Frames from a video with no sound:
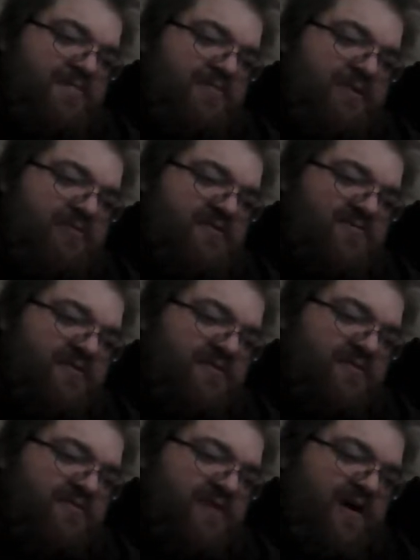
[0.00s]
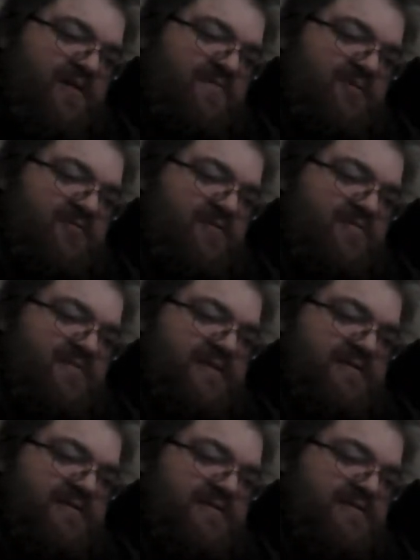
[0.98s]
it was full of convoluted
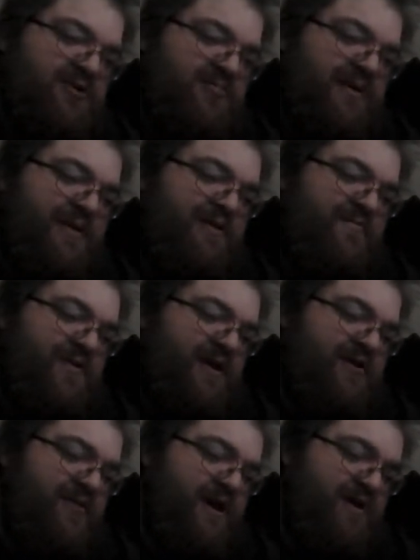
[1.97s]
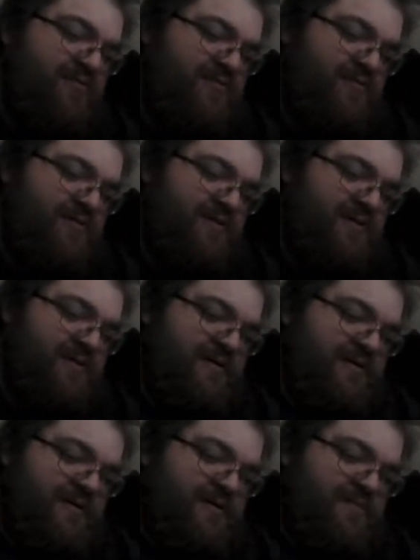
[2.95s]
puzzles nobody could figure out.
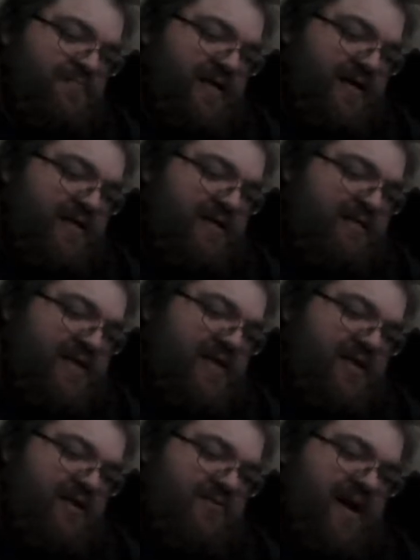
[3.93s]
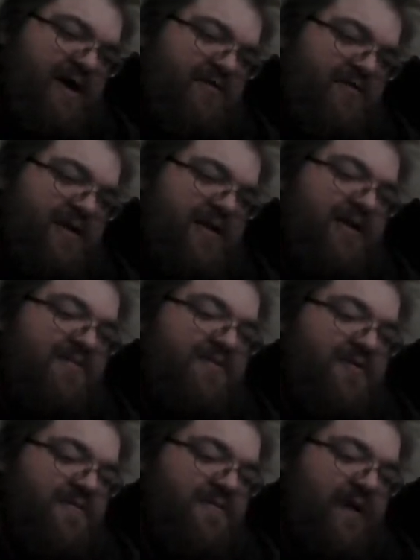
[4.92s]
Like, Nintendo Power did
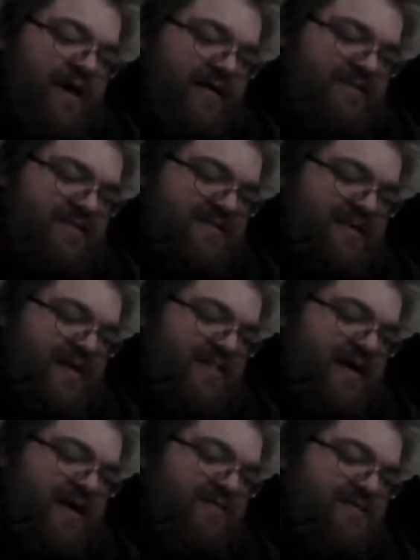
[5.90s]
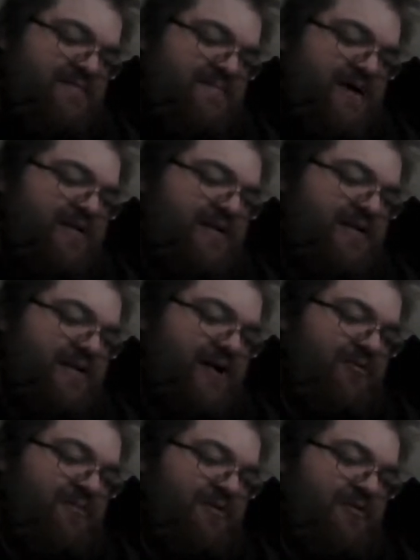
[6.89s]
their best, and that was about it to
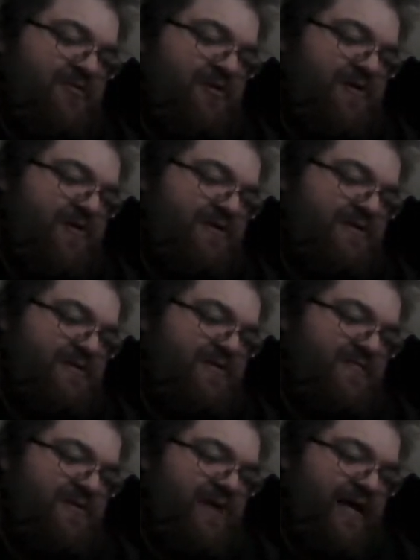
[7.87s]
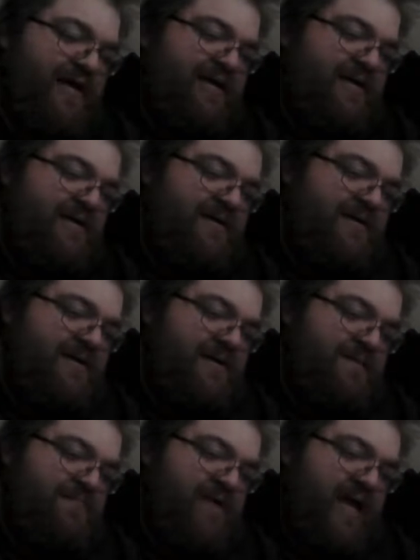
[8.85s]
help you along. So if you're like
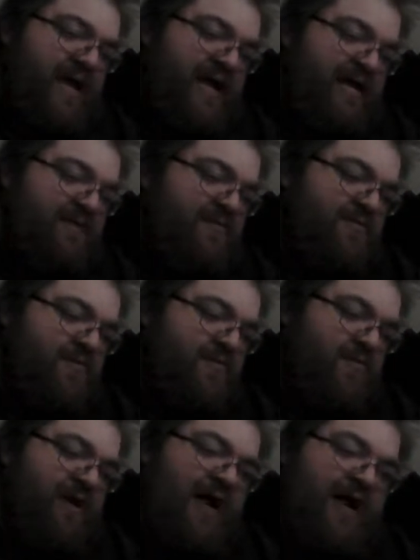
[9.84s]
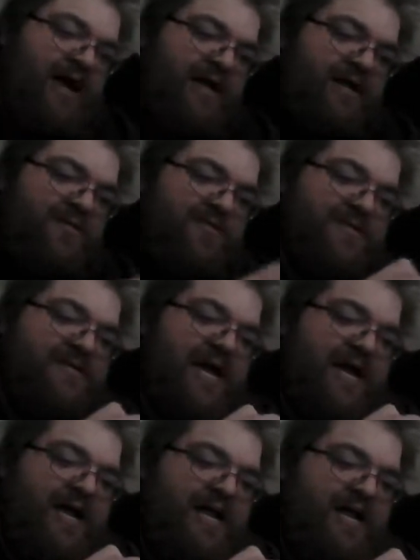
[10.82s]
8 or 9 or
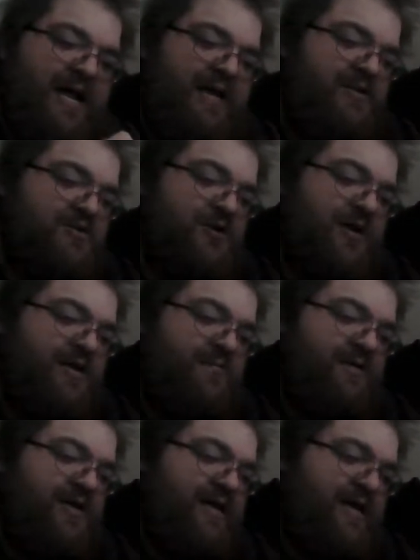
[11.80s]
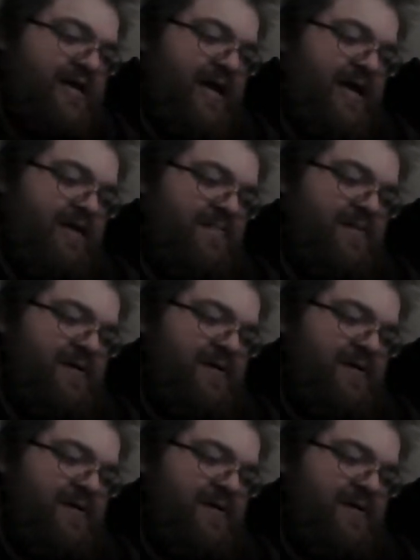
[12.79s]
10 and you're trying to play that game,